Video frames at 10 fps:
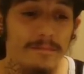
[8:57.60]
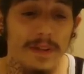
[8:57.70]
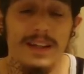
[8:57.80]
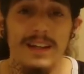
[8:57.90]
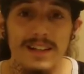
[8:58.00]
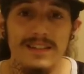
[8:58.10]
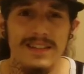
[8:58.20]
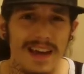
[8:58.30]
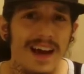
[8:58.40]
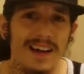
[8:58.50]
Because,
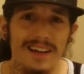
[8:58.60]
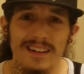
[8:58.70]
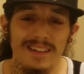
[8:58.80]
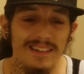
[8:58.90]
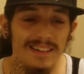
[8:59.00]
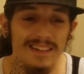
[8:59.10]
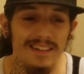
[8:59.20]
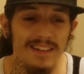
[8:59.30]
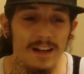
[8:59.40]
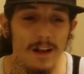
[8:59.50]
yeah,
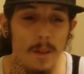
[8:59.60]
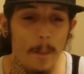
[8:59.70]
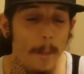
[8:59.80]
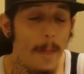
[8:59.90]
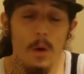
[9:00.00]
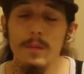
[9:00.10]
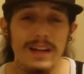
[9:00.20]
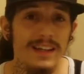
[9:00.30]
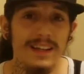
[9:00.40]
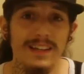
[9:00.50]

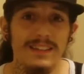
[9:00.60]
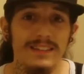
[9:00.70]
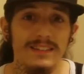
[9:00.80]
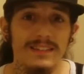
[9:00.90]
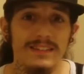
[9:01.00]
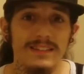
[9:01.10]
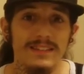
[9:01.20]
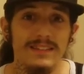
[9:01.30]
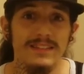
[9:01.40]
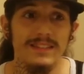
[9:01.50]
nobody...
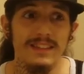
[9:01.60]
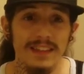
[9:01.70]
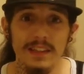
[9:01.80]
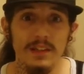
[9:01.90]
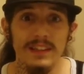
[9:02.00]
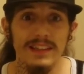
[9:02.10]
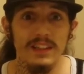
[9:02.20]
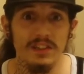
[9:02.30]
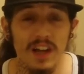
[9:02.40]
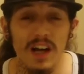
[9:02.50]
Literally,
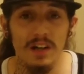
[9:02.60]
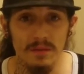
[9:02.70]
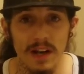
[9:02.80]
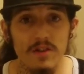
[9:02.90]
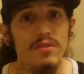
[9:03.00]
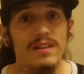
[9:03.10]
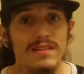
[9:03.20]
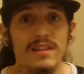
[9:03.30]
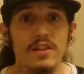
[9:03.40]
there's not a restaurant's